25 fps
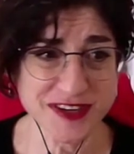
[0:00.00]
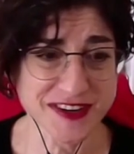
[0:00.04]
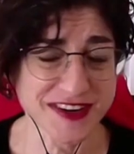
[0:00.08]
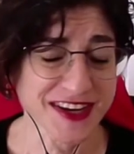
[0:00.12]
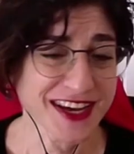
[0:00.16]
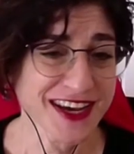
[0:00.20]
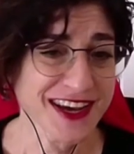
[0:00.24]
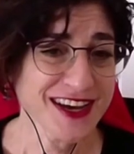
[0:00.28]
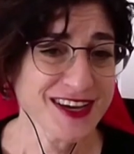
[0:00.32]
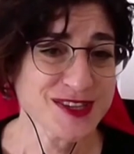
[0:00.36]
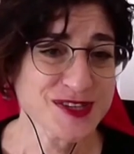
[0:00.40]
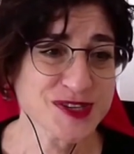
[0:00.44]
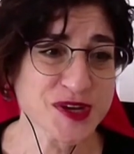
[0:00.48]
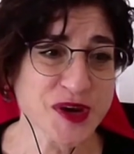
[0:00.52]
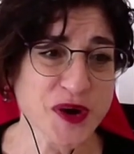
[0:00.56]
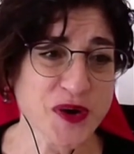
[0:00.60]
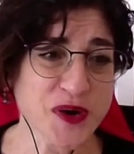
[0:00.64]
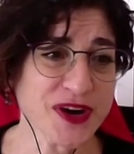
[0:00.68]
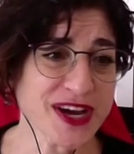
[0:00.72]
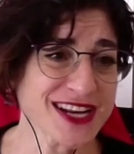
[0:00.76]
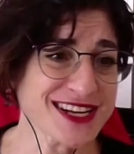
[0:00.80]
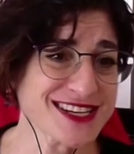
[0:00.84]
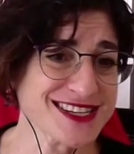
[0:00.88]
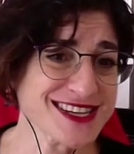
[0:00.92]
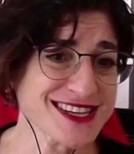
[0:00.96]
So
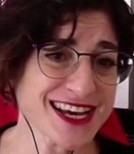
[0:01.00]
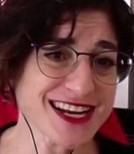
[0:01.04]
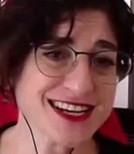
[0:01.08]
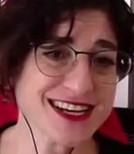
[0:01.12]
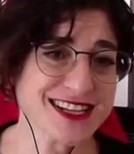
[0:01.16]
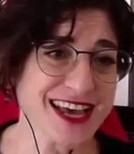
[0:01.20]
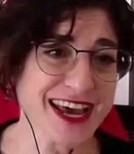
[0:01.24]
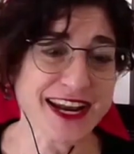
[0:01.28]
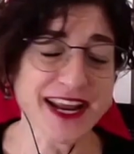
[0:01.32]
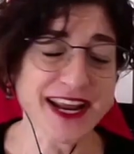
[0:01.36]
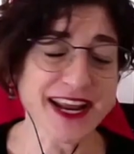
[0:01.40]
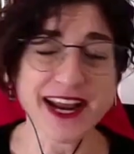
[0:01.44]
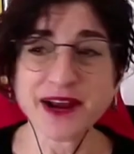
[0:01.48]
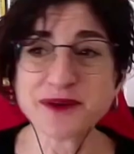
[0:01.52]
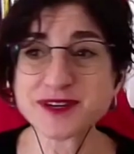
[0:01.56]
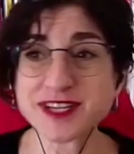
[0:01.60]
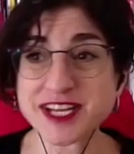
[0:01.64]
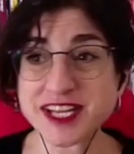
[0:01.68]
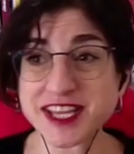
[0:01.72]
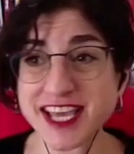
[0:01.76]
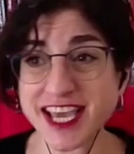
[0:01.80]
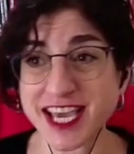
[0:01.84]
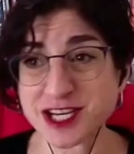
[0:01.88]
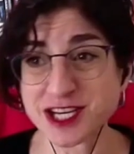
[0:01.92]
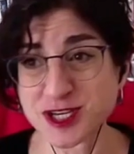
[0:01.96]
and I was at the
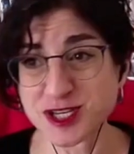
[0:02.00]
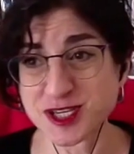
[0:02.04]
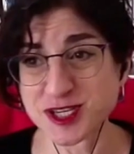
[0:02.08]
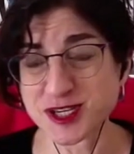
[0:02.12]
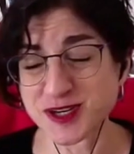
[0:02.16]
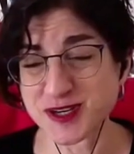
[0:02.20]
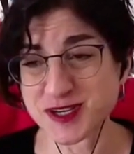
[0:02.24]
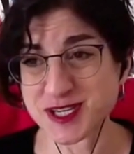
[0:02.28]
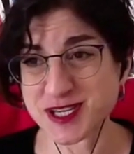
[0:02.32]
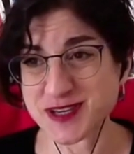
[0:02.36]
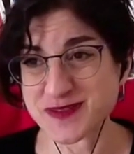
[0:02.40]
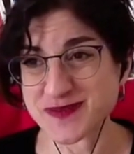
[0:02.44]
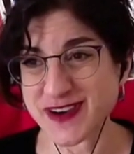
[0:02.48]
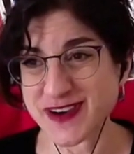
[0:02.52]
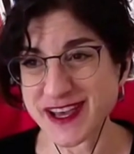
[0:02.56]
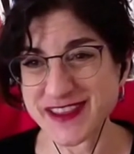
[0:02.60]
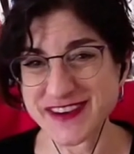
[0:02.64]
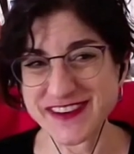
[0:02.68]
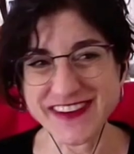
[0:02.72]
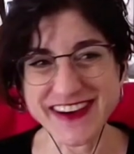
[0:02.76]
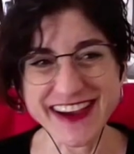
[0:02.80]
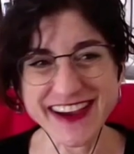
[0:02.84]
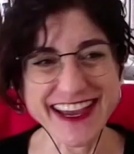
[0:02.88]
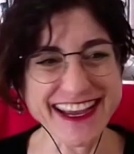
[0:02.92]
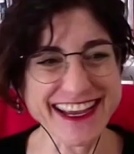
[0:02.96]
HSRC, by the
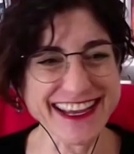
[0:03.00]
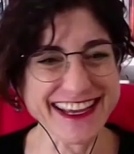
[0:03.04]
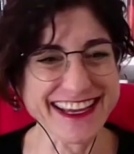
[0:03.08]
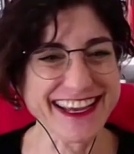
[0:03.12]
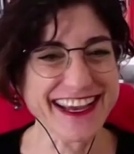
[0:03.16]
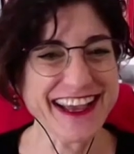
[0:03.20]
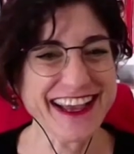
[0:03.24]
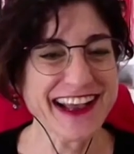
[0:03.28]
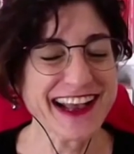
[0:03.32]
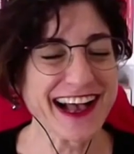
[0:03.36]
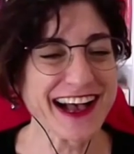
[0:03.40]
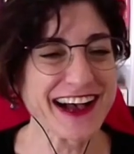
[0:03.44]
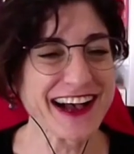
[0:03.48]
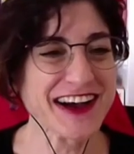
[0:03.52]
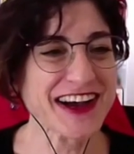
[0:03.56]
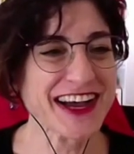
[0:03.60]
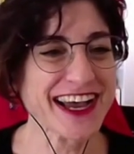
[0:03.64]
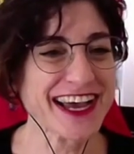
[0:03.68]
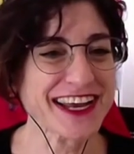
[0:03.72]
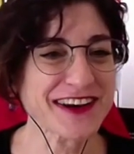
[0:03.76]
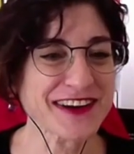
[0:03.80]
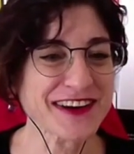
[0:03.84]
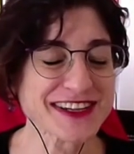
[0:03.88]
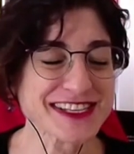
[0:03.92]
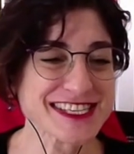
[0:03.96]
way, and
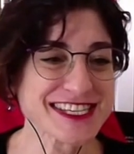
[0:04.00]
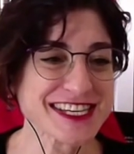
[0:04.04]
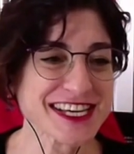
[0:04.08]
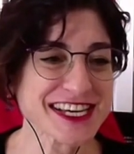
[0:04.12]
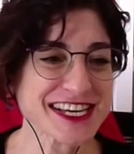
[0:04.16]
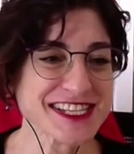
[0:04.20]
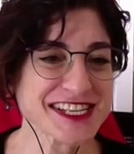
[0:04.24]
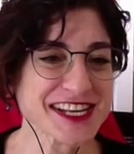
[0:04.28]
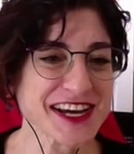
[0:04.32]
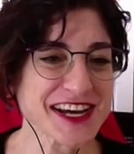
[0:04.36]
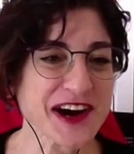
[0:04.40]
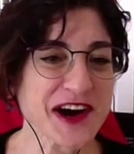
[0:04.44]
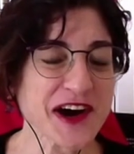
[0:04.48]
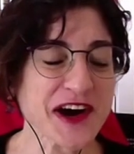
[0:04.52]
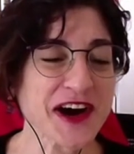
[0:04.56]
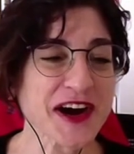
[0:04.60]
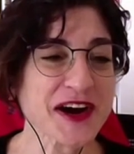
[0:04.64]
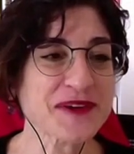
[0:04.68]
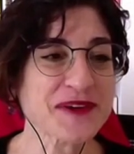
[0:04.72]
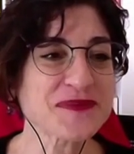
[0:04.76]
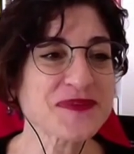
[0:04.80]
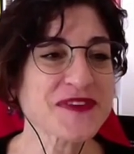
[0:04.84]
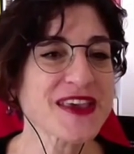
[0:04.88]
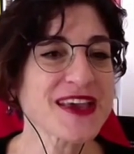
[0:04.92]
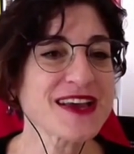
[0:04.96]
not CSIR.
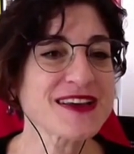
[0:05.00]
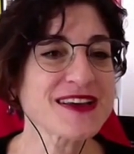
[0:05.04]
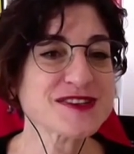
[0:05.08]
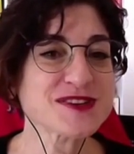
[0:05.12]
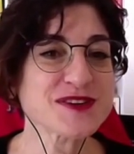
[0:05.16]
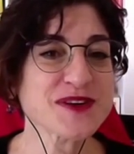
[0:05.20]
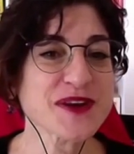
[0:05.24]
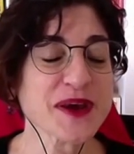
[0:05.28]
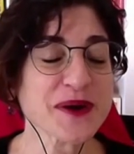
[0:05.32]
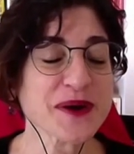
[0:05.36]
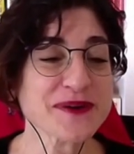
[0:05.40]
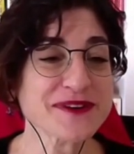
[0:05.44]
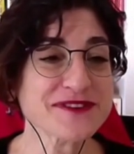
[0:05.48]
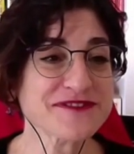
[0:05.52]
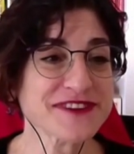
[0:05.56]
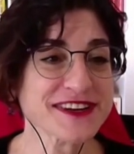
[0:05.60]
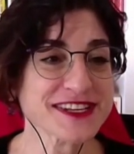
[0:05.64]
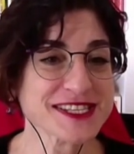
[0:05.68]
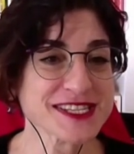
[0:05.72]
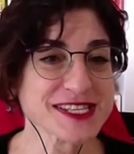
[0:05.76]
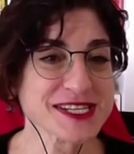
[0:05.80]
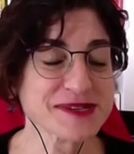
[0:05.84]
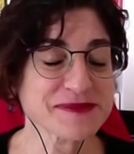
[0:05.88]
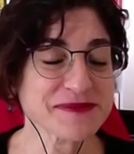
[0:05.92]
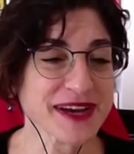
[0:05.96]
So no offense
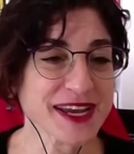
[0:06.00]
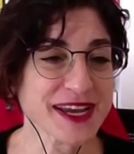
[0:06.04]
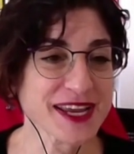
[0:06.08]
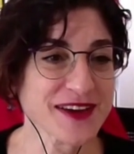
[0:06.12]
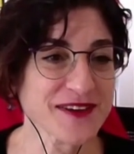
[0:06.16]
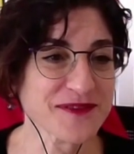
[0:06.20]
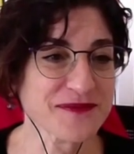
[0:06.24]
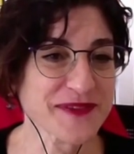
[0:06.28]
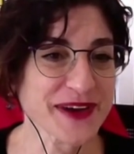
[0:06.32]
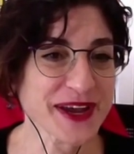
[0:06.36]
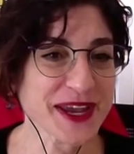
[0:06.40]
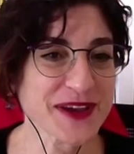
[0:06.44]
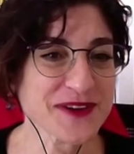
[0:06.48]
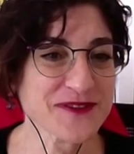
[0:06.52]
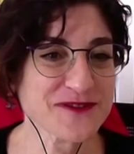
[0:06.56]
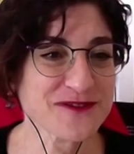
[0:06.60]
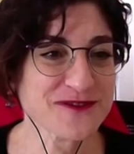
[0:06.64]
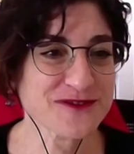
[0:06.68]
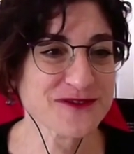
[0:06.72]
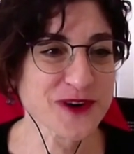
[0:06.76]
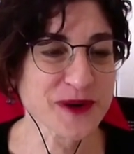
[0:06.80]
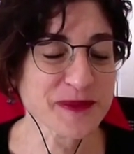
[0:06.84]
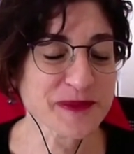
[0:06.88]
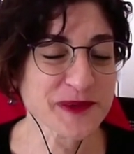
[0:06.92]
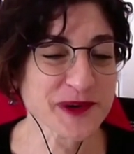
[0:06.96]
to my
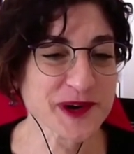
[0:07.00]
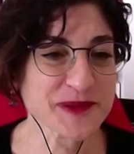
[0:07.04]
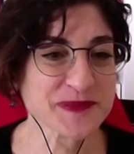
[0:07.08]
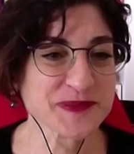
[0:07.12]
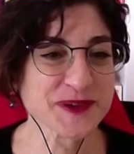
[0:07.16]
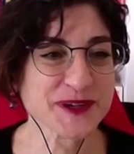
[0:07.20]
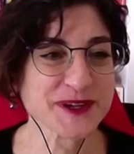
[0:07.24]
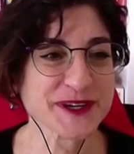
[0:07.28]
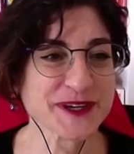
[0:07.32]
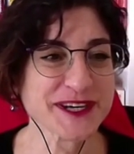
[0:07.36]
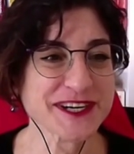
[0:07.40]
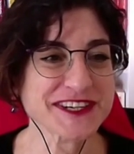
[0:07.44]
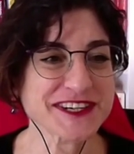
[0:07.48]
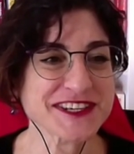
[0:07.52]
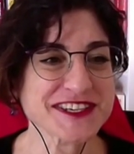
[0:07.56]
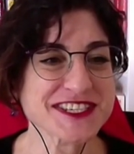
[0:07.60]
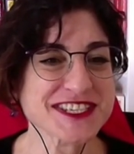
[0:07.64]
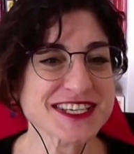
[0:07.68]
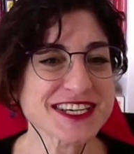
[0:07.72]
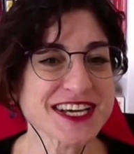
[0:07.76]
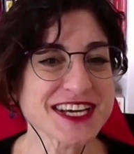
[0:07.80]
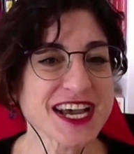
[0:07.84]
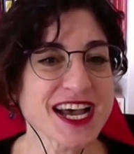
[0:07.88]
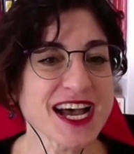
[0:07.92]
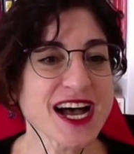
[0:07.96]
former employers.
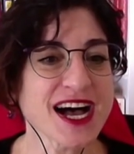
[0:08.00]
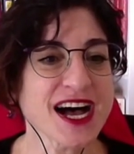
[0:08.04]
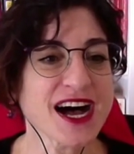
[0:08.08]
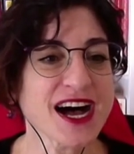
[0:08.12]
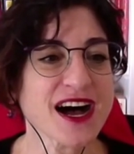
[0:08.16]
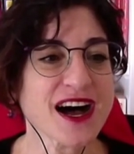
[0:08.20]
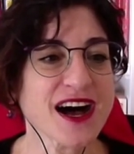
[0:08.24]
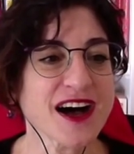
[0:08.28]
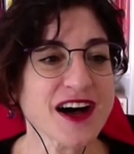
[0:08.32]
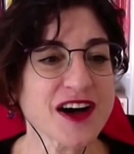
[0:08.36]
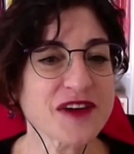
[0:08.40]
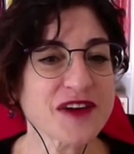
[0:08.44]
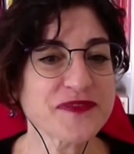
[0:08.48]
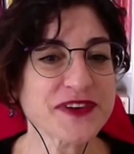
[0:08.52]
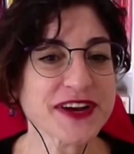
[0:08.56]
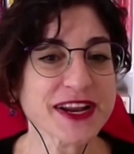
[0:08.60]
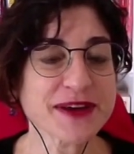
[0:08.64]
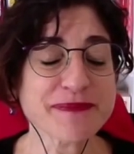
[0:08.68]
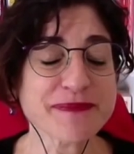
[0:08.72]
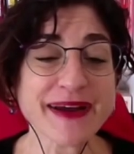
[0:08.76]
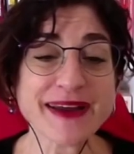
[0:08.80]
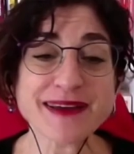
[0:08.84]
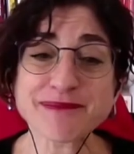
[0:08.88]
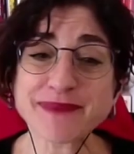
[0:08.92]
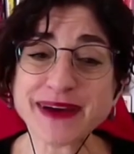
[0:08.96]
But
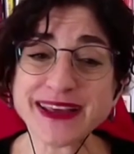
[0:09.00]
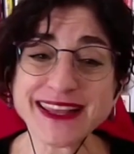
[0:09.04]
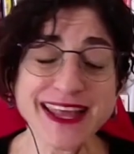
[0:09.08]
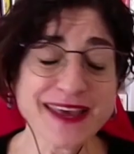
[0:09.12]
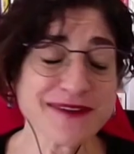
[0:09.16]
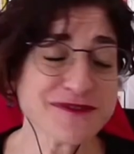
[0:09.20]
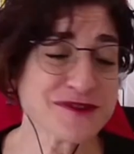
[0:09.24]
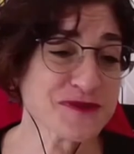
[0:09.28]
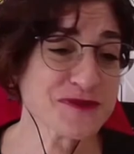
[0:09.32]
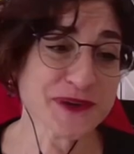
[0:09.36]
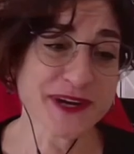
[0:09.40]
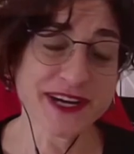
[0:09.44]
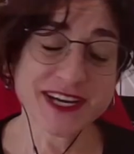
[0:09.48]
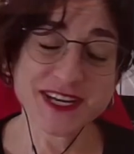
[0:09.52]
my life's work